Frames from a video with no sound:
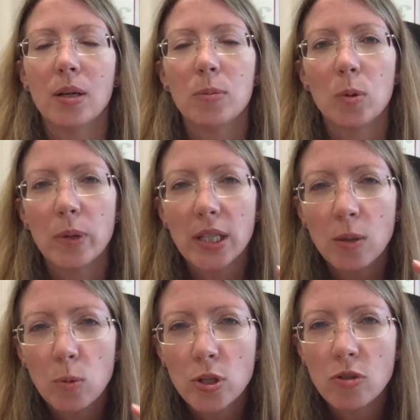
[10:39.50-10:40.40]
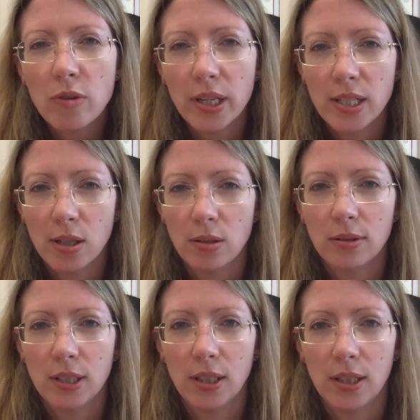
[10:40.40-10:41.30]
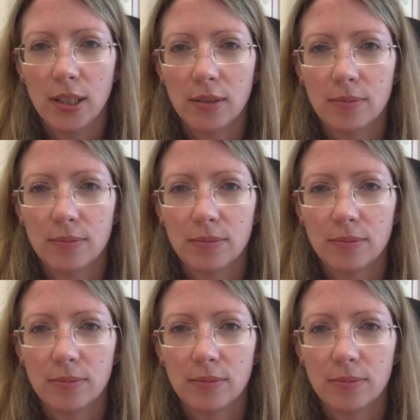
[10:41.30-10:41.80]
But when I was ready to hold the line,